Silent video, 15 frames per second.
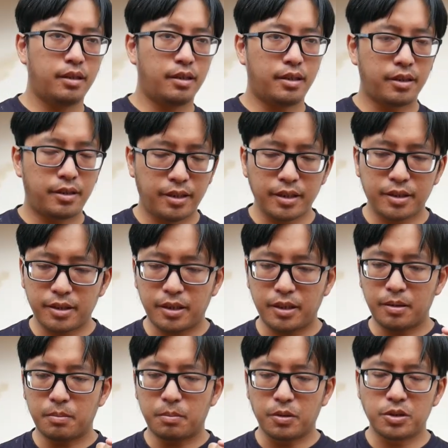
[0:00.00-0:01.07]
And I think
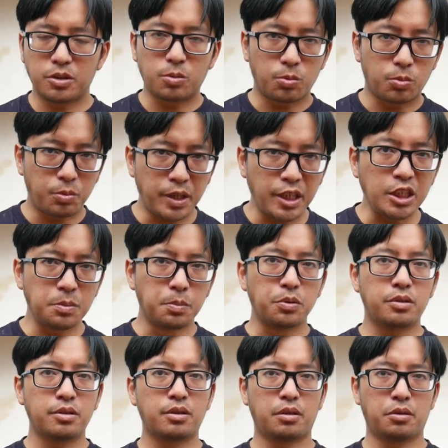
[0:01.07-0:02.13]
the most reasonable
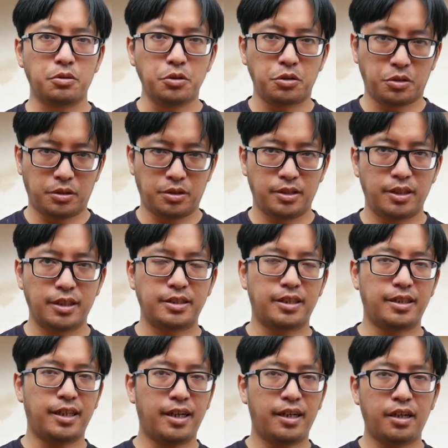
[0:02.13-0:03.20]
conclusion is
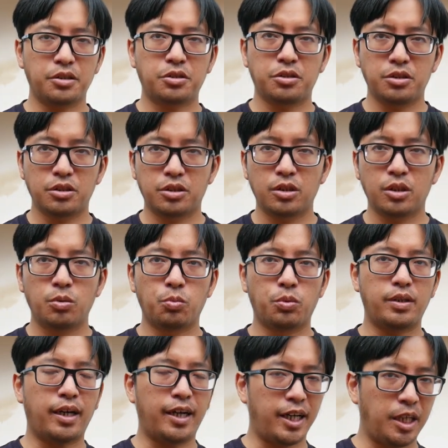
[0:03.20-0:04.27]
that archers
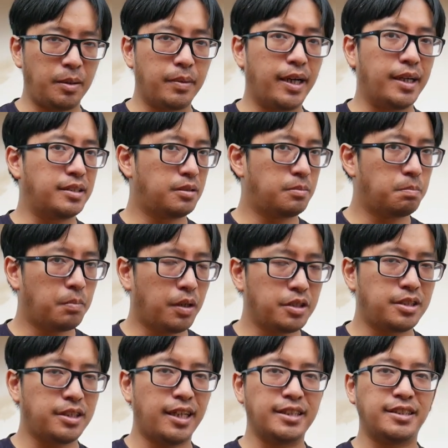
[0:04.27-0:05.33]
would aim as
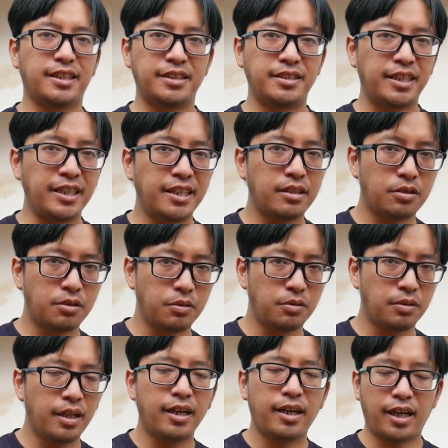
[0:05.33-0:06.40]
much as they needed
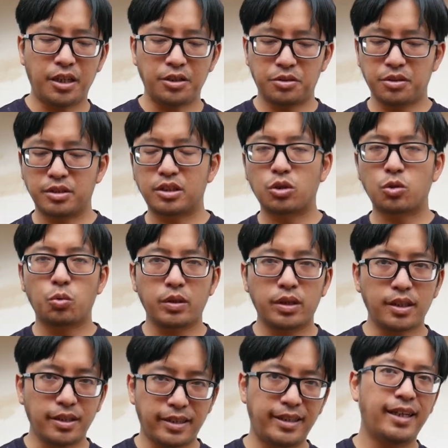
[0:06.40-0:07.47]
to and shoot as
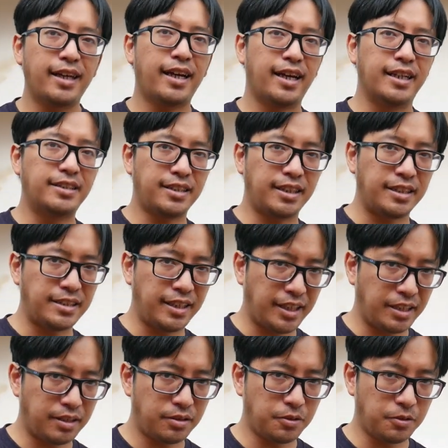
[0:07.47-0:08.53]
quickly as they
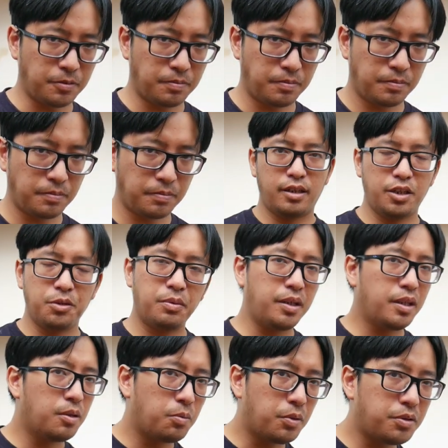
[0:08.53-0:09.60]
needed to.
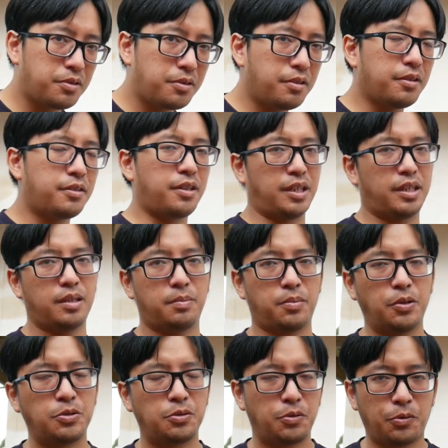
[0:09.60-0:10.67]
Anyway, what do you think?
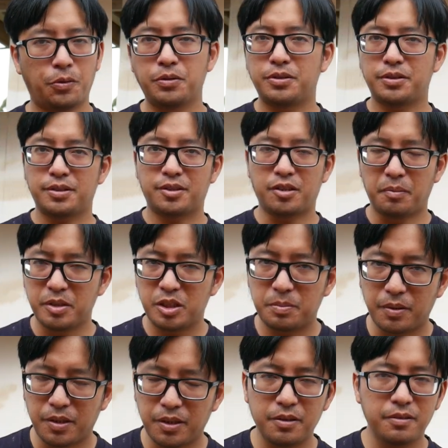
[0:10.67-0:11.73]
Post your thoughts in comments
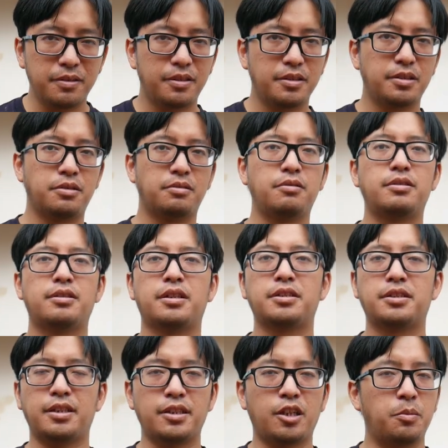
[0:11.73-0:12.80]
below. This is
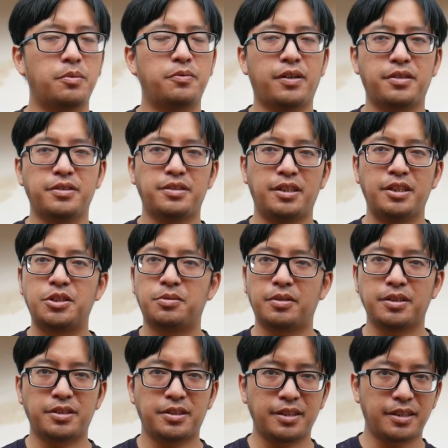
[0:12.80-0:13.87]
NUSensei. Hope you found this
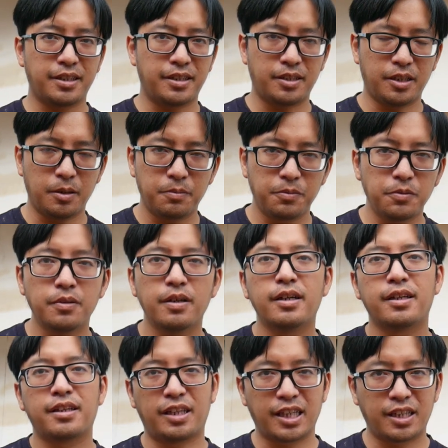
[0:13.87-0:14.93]
interesting and helpful.
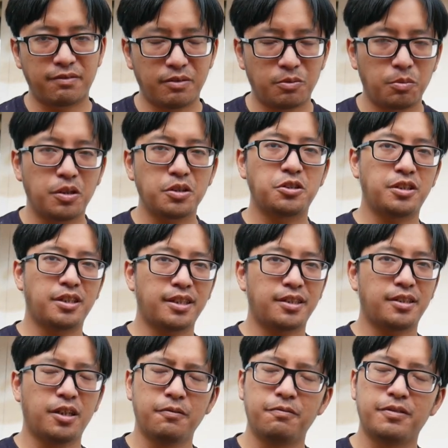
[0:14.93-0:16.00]
Thank you for watching,
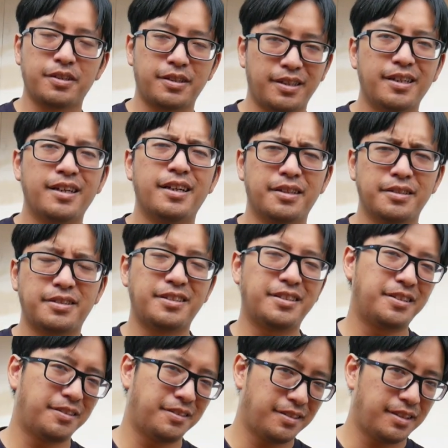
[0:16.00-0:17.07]
and hopefully I'll see
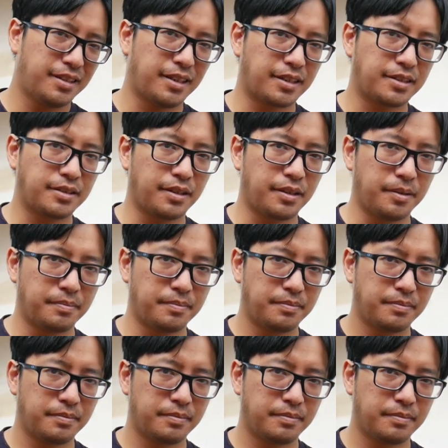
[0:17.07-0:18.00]
you next time.